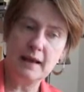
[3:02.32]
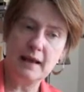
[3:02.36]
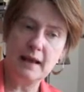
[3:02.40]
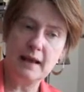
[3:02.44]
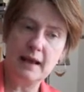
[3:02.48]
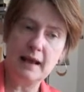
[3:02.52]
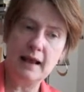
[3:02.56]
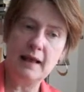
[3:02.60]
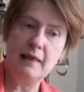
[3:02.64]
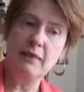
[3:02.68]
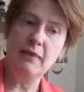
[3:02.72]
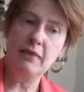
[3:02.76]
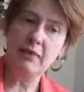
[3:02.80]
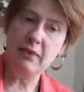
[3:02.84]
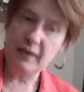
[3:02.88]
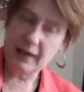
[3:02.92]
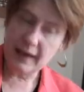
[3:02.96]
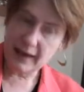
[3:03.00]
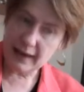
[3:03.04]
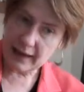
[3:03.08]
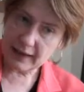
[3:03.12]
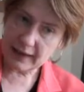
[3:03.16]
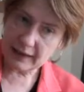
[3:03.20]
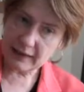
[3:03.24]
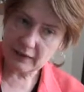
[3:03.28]

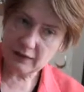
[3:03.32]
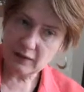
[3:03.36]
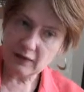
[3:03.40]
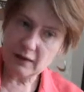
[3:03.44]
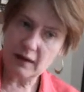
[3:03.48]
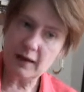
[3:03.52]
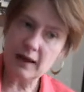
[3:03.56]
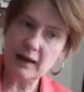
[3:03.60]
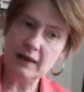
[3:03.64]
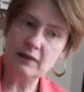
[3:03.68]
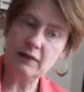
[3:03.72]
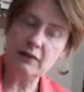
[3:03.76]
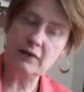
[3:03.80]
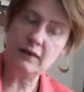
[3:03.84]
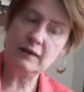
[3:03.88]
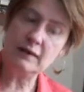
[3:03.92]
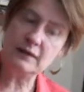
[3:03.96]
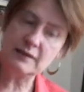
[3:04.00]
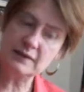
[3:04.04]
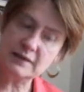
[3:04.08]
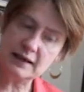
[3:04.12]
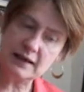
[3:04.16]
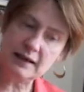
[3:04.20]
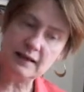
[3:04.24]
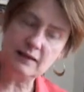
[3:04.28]
then I think the
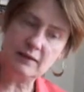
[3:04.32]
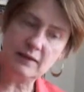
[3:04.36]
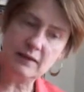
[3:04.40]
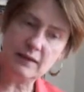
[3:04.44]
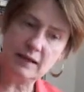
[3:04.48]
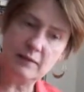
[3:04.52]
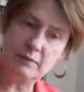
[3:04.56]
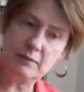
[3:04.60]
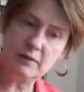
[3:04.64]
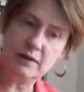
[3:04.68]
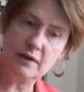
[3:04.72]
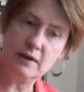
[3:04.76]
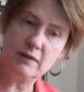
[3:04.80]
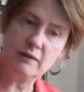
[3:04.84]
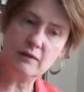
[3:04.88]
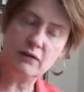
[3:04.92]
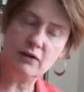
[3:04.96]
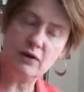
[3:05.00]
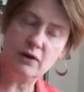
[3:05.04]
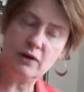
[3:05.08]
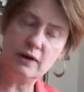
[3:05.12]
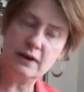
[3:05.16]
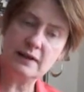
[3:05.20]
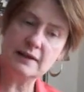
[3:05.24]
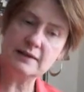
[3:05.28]
second thing I'm looking
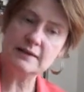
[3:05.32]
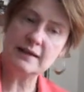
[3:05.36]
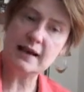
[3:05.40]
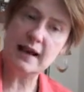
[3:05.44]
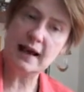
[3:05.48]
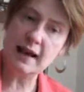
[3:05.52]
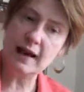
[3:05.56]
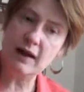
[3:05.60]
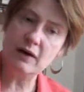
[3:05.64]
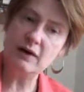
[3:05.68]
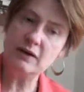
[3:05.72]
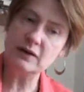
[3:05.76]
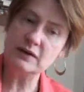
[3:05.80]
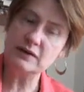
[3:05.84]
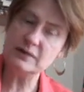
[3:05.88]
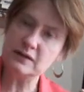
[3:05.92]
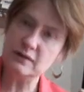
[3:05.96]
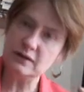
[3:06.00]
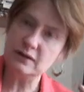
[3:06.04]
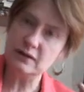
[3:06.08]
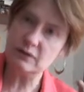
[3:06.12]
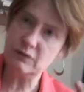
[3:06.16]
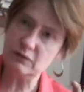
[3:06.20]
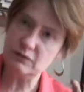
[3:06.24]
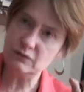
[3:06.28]
for is how does
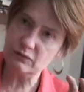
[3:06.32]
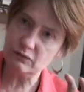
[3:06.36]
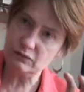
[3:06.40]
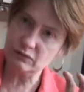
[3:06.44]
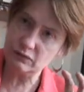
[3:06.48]
a